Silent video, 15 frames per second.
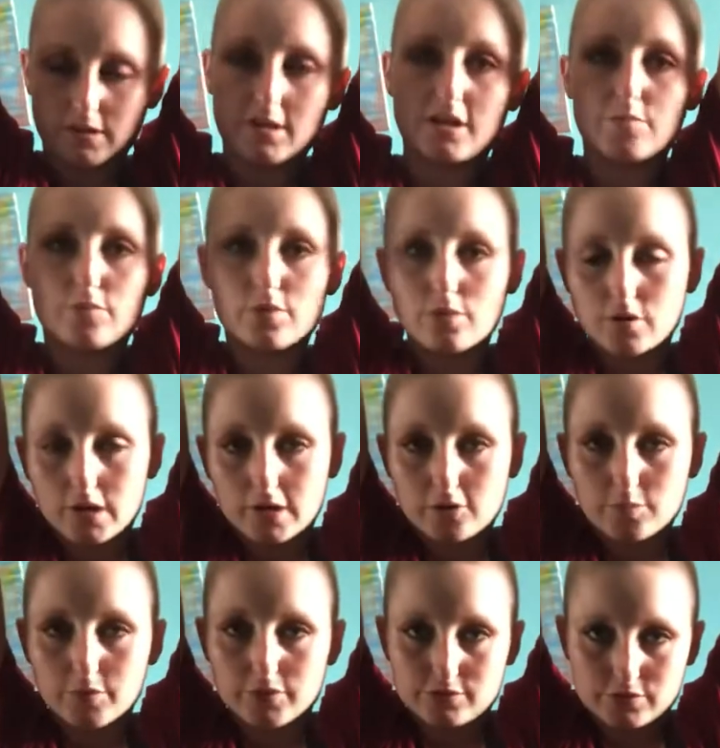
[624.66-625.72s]
keep your
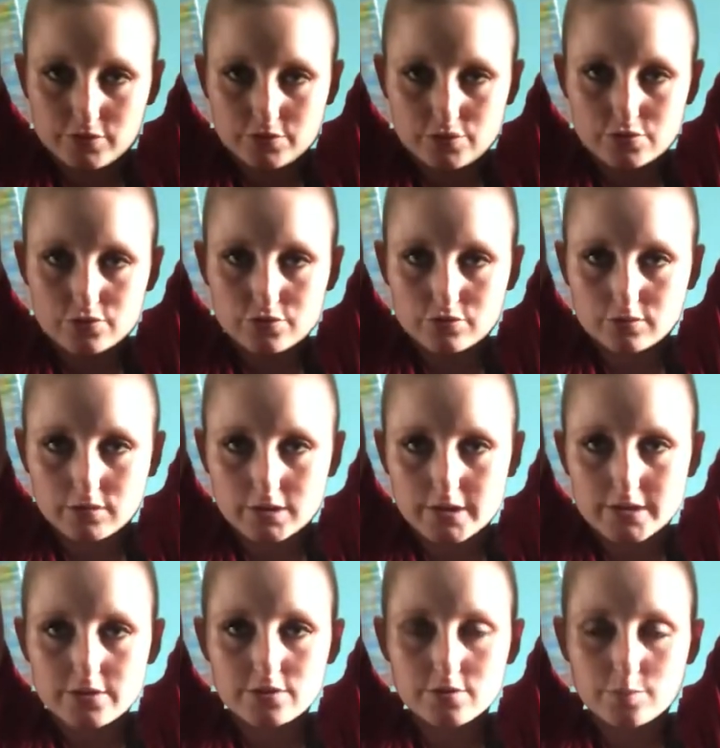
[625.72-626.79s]
elbows as
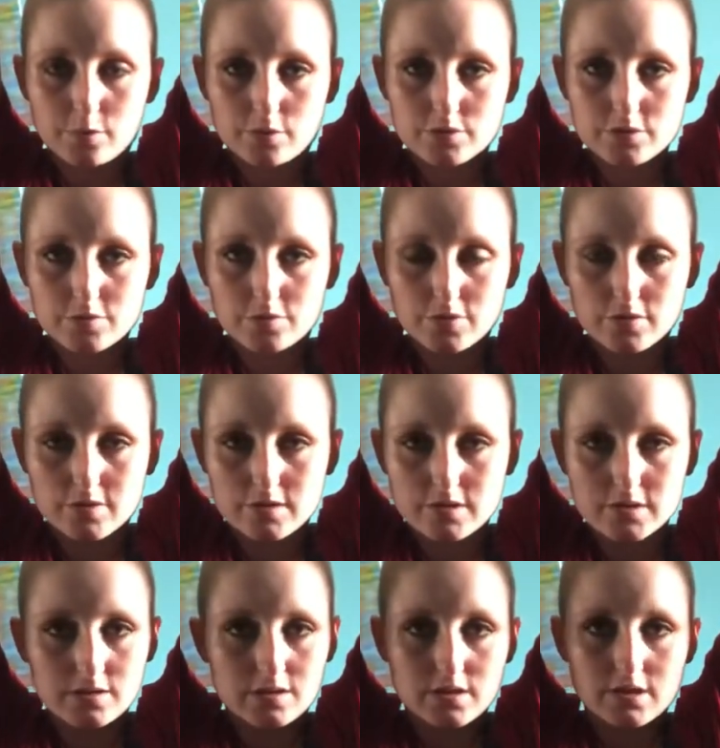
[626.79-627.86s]
straight as possible.
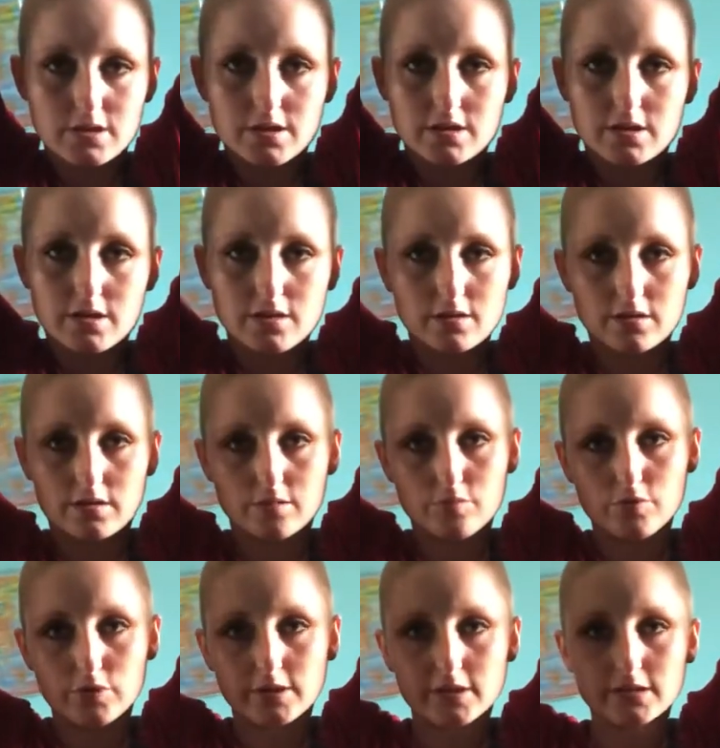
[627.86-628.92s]
And then
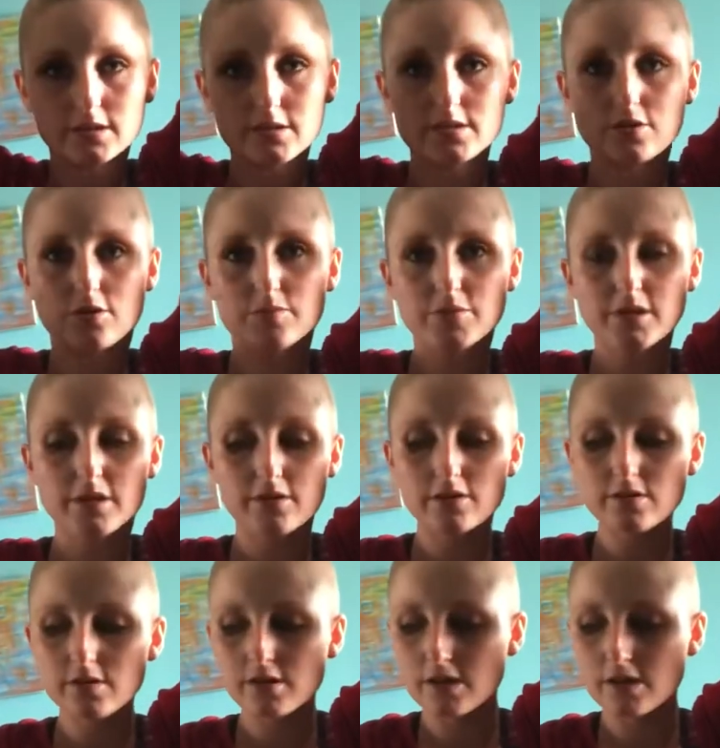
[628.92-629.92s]
bringing this arm down.